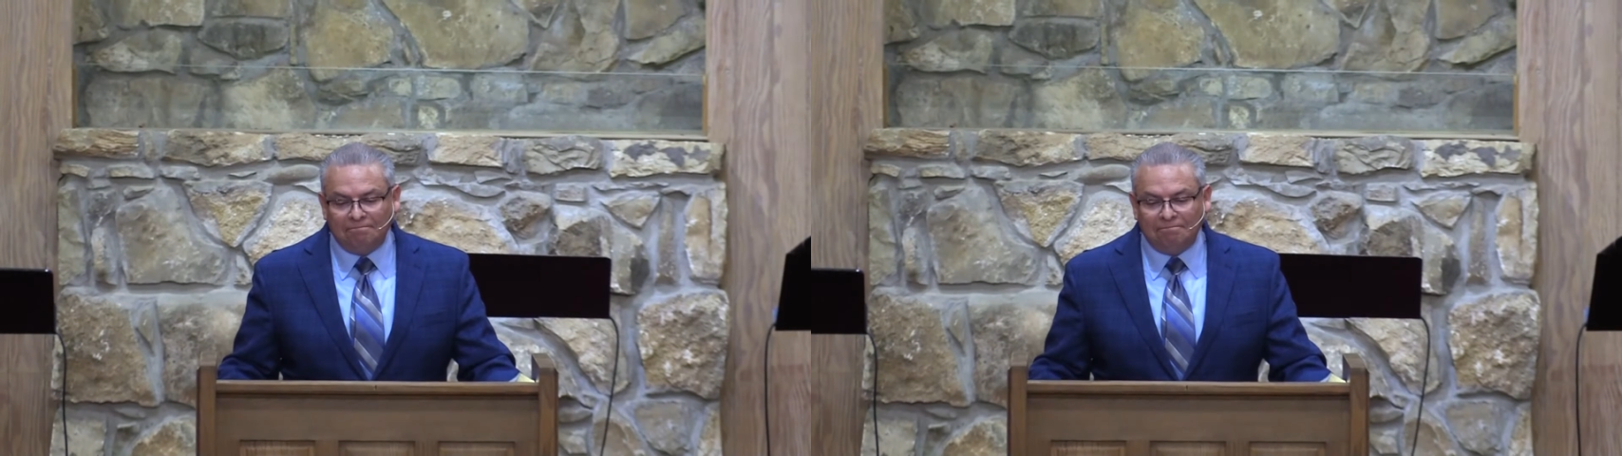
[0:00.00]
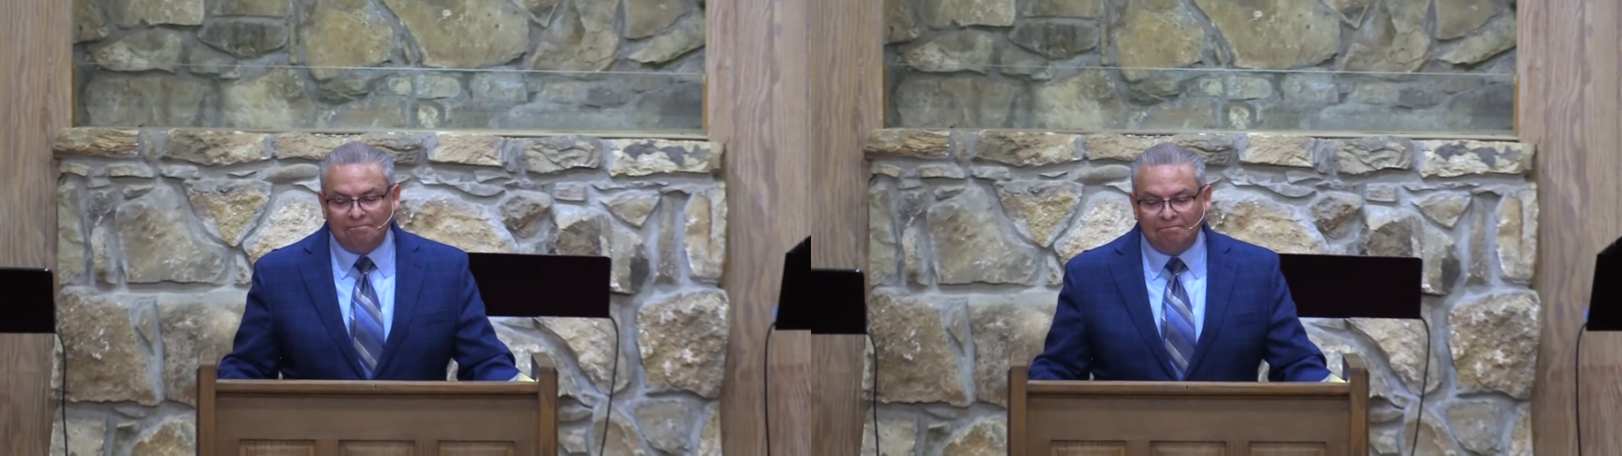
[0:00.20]

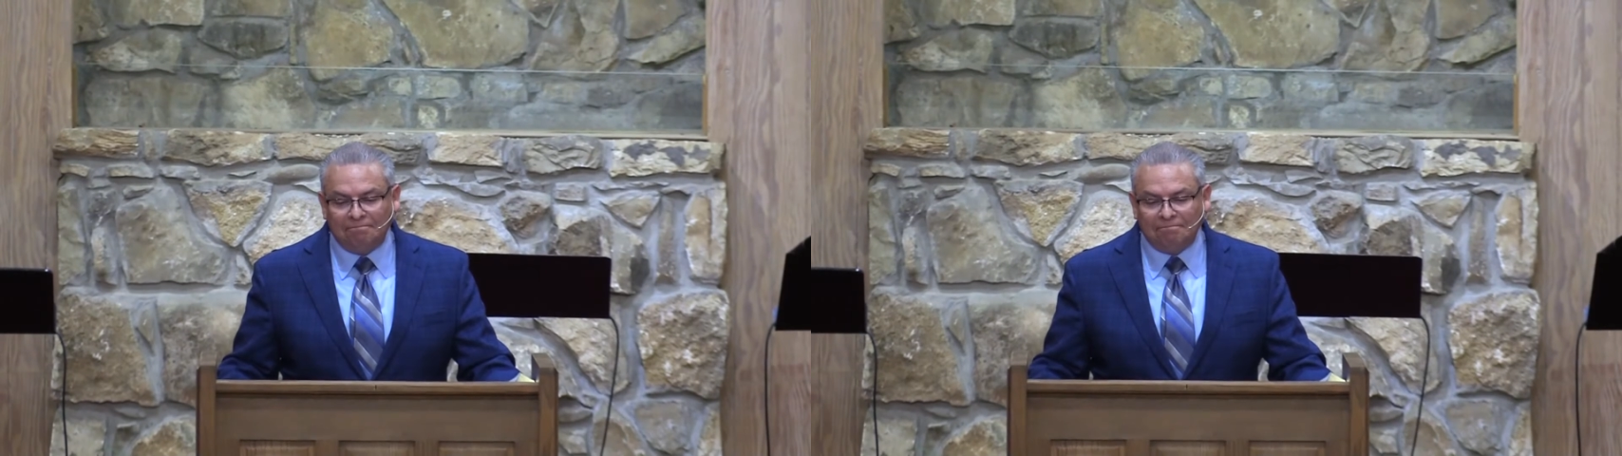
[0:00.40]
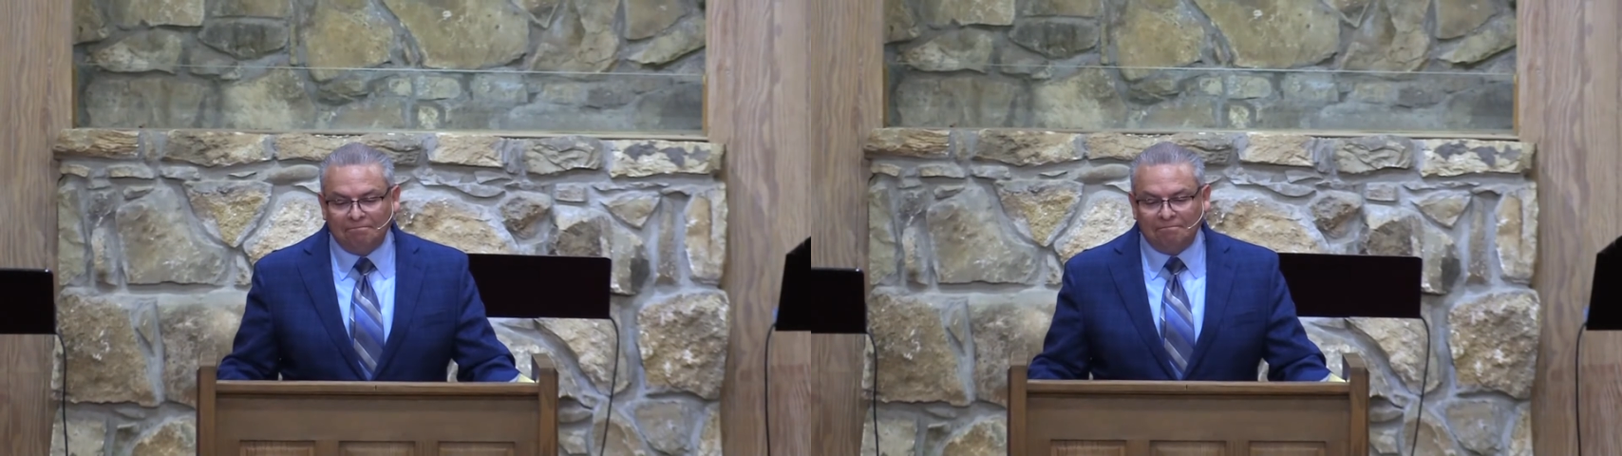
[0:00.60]

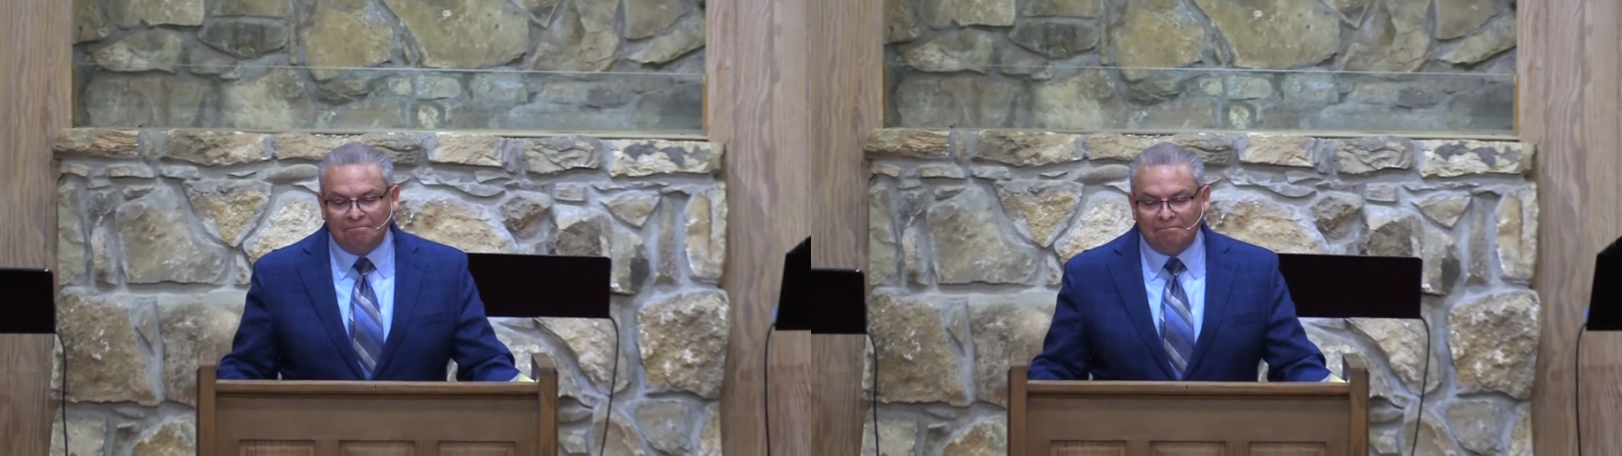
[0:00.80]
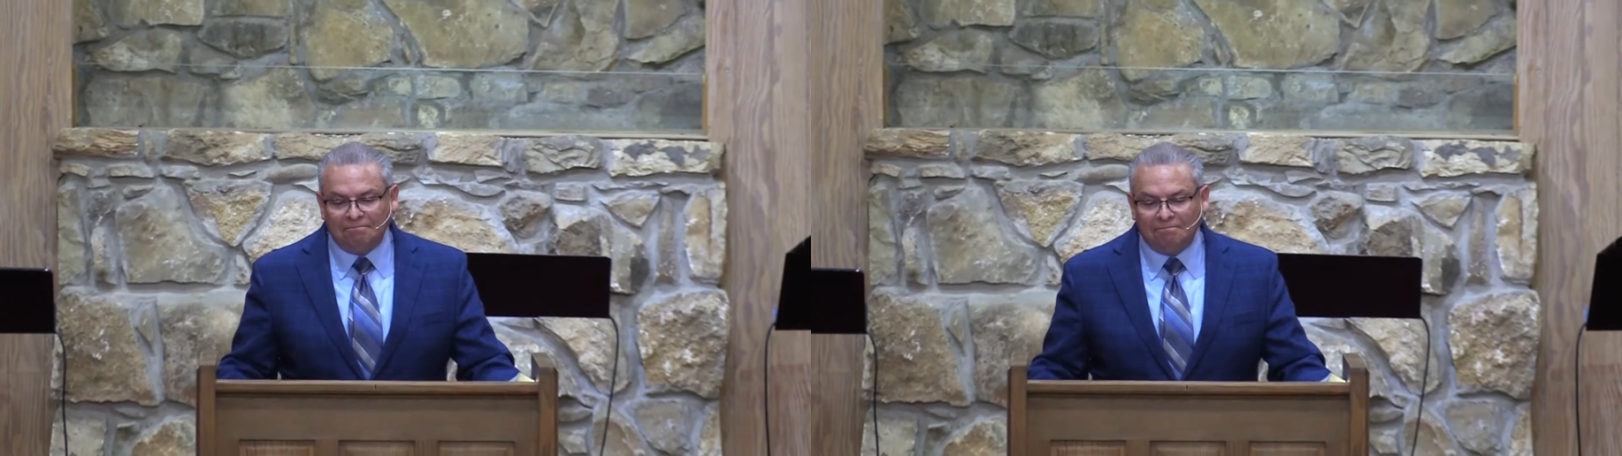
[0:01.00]

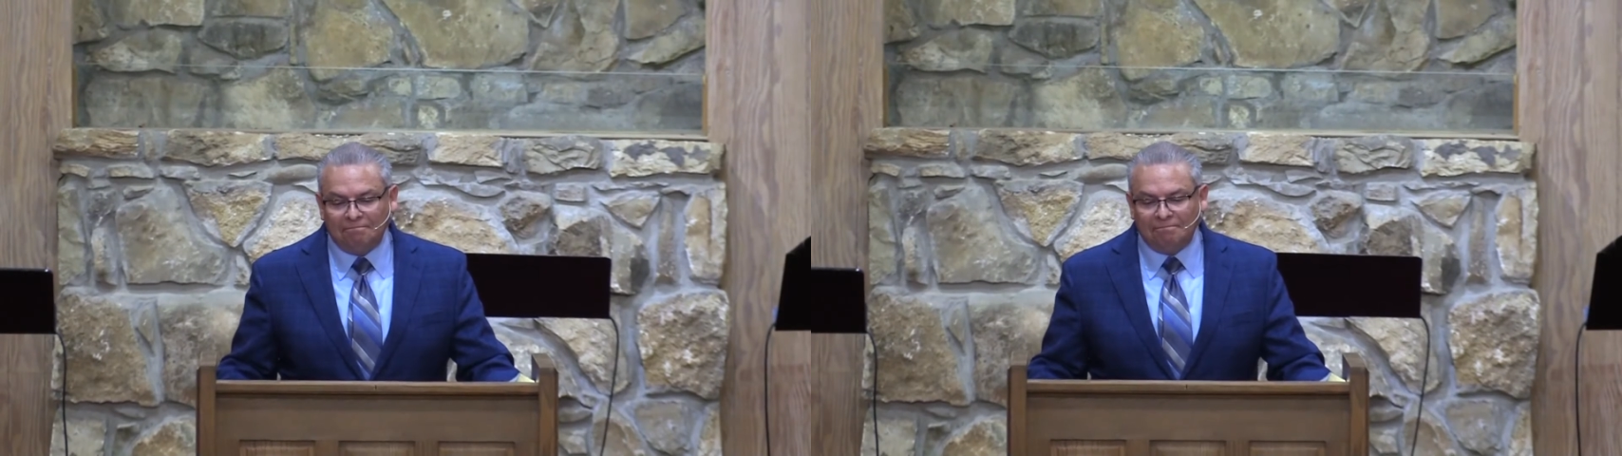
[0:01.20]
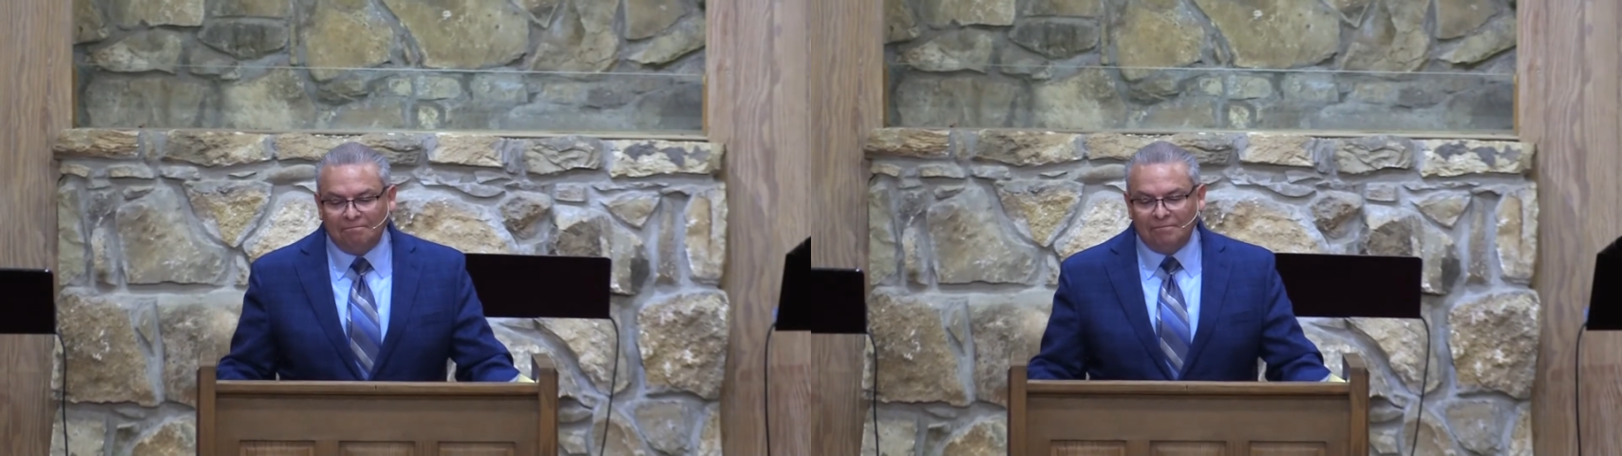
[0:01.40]

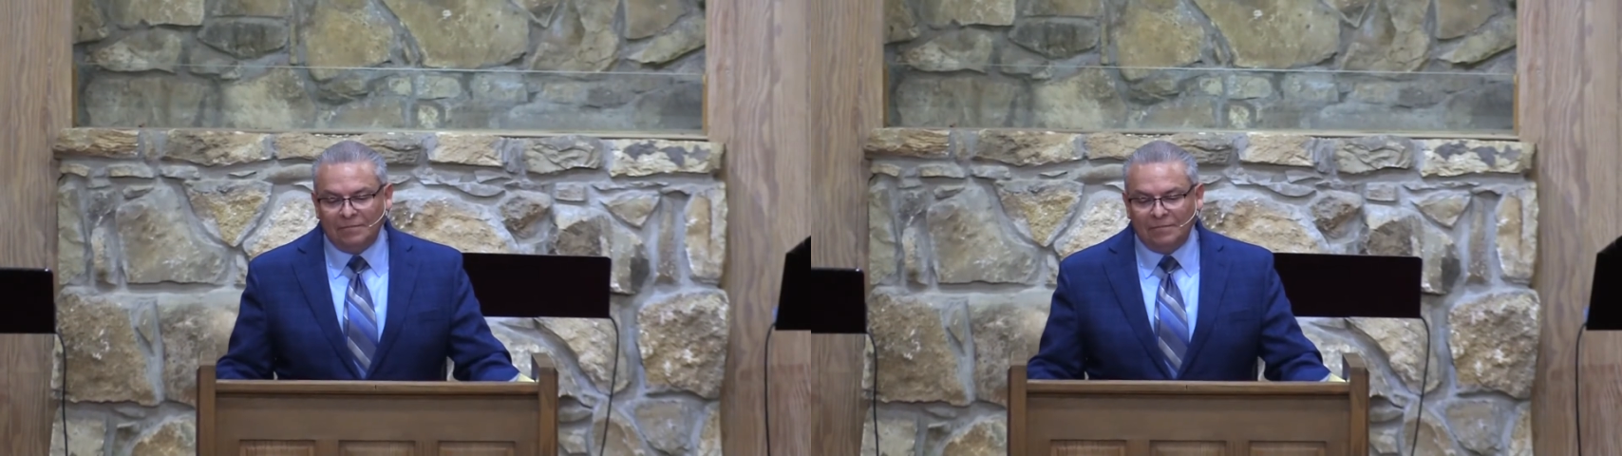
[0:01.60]
[no speech]